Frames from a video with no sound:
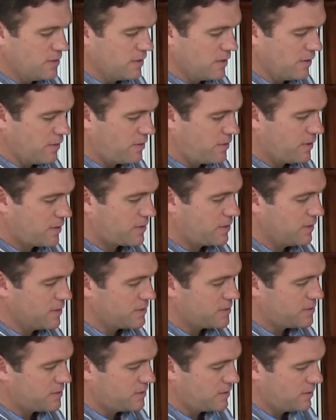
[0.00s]
the
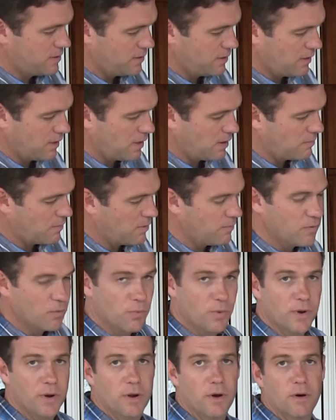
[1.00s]
thickness of the
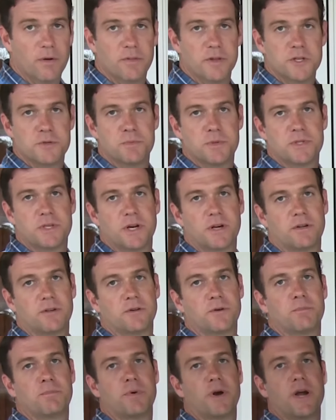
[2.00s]
window. This
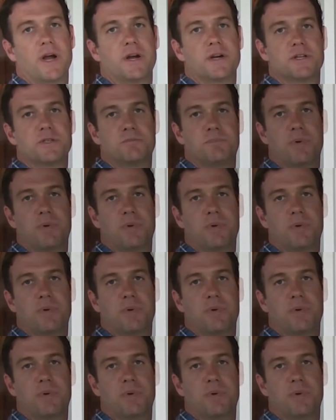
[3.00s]
particular brand is